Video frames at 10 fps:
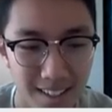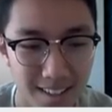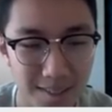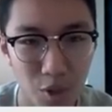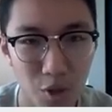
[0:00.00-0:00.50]

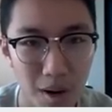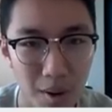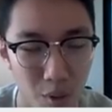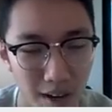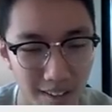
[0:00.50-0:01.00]
explode my
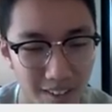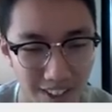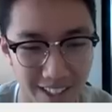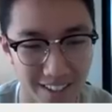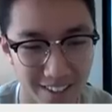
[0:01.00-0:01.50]
brain
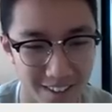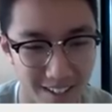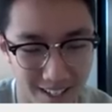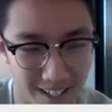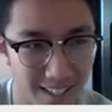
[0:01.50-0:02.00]
looking at your
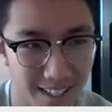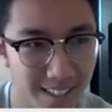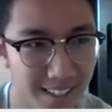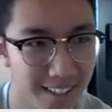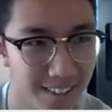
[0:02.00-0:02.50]
uh,
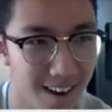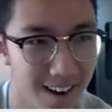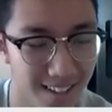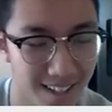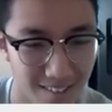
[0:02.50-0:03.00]
your ad
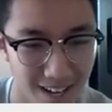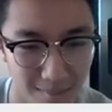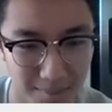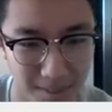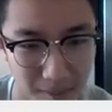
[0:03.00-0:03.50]
account
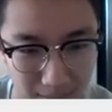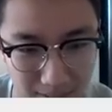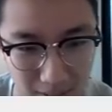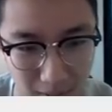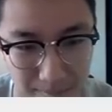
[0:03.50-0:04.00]
names, right?
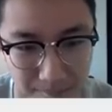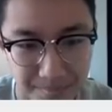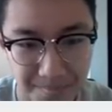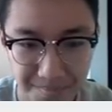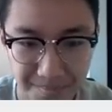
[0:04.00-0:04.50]
So
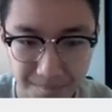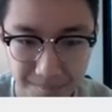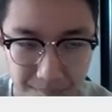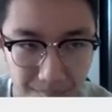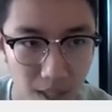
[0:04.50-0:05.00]

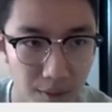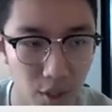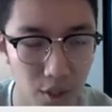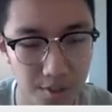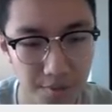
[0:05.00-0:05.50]

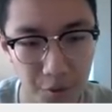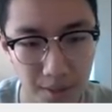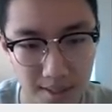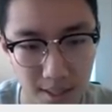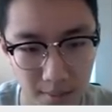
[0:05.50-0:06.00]
there's a few
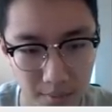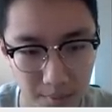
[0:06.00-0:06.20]
things that come to